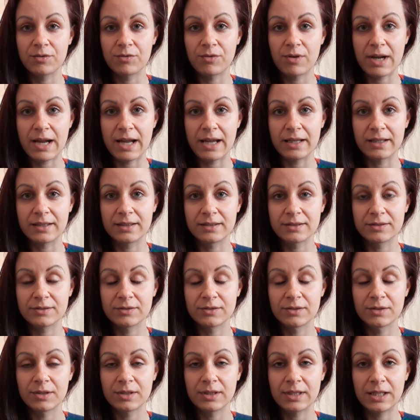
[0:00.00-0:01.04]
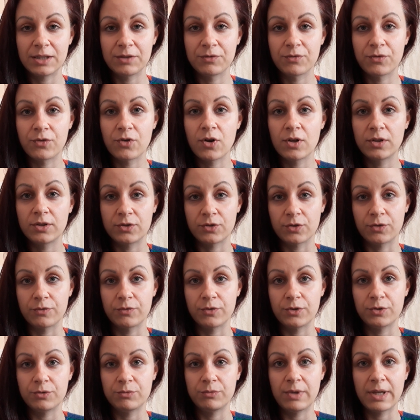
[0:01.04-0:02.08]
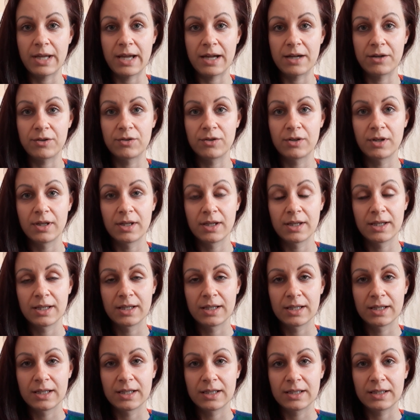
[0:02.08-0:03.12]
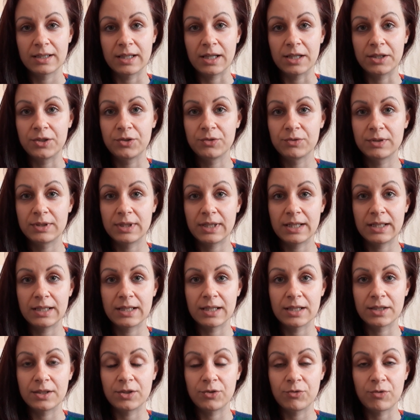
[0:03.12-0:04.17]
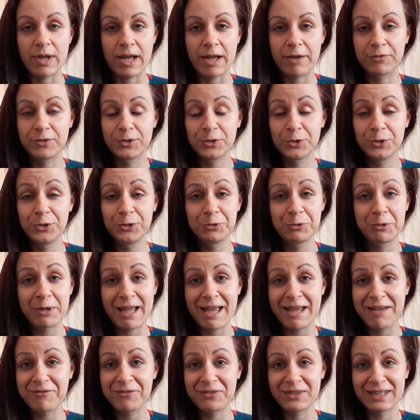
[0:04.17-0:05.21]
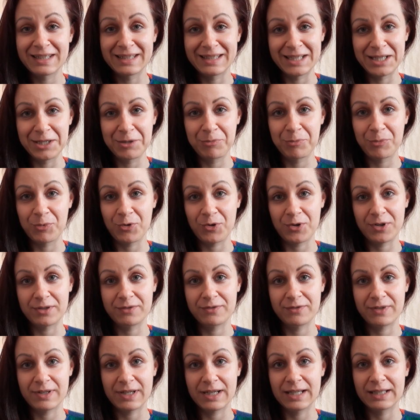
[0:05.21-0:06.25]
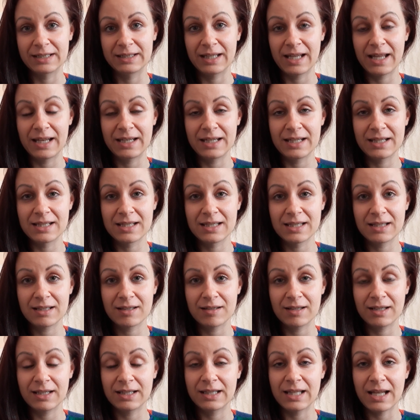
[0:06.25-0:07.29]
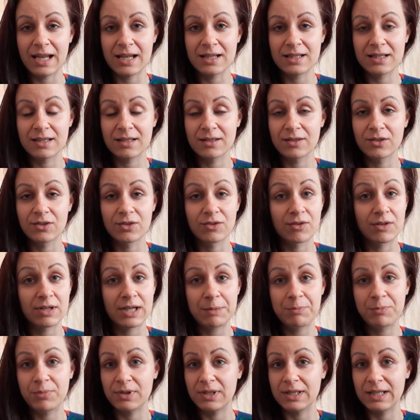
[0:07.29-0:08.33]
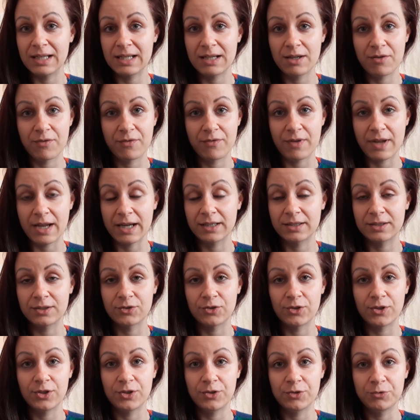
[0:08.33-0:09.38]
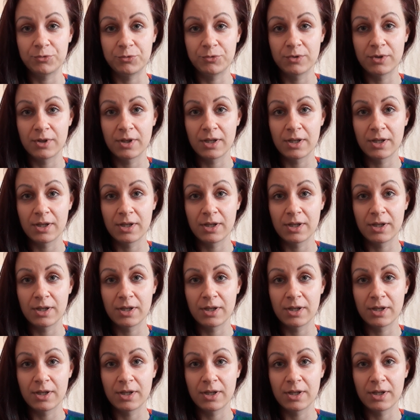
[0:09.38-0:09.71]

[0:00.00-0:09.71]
right in front of you now, that you think that you have to do everything perfect, and it has a crippling effect on you.